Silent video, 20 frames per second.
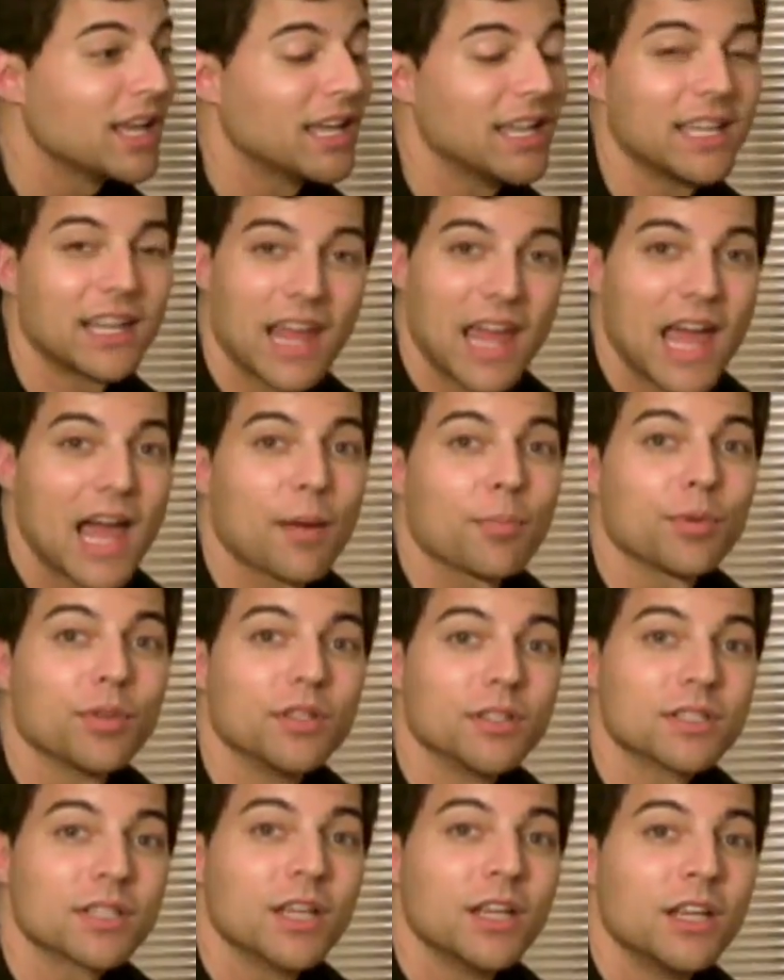It
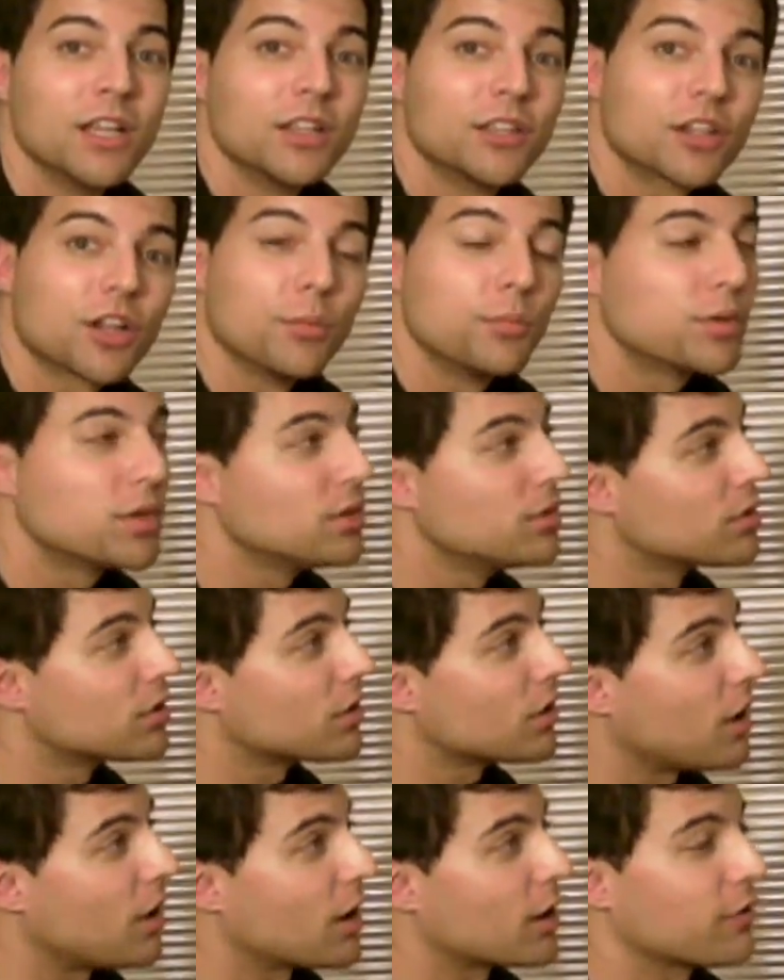happens. The
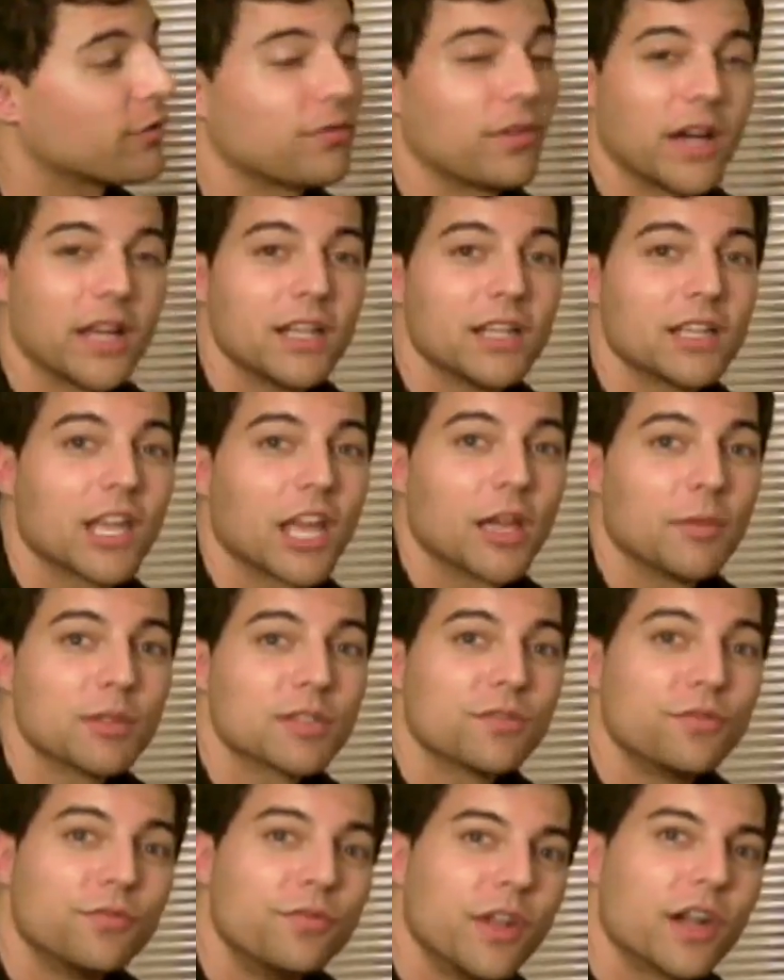computer on a fighting game
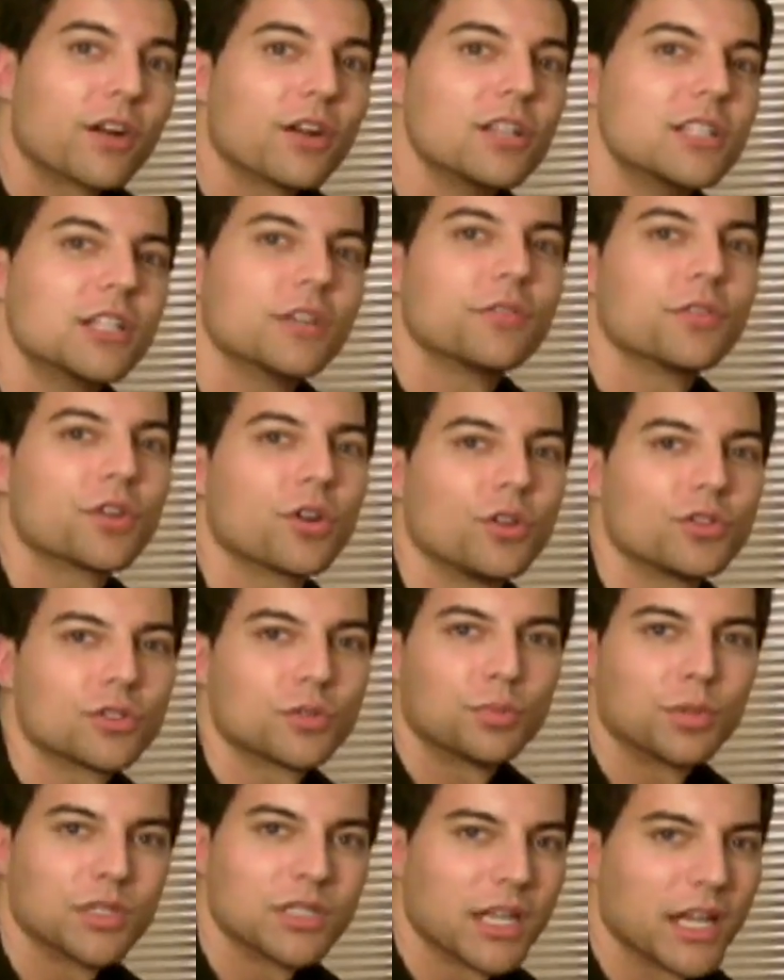is very difficult to
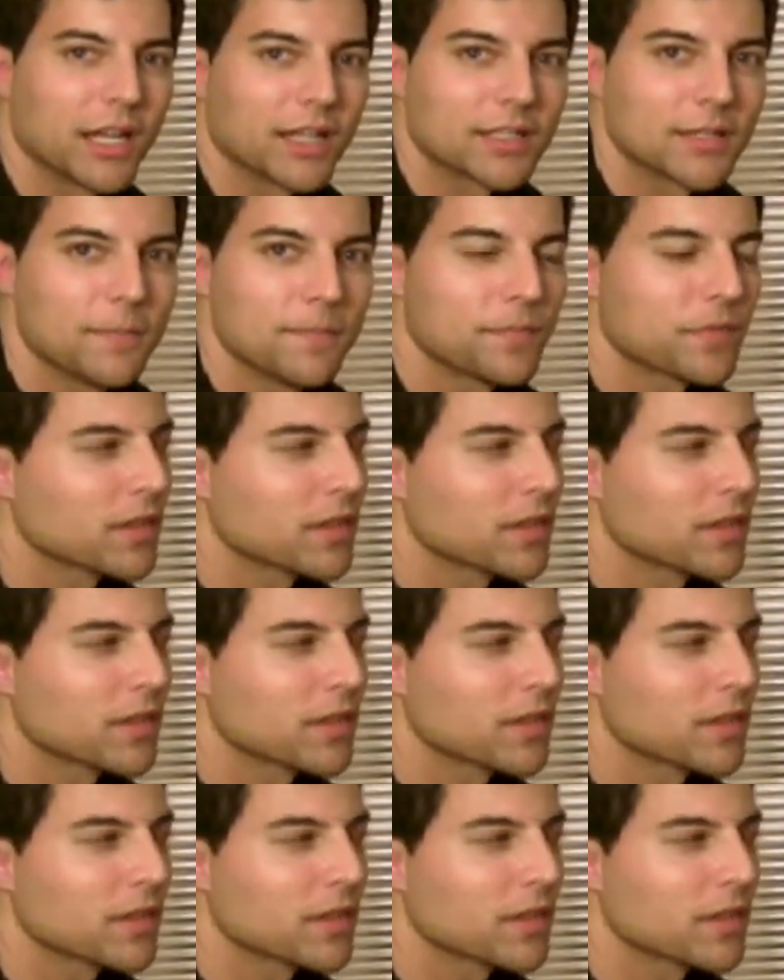predict.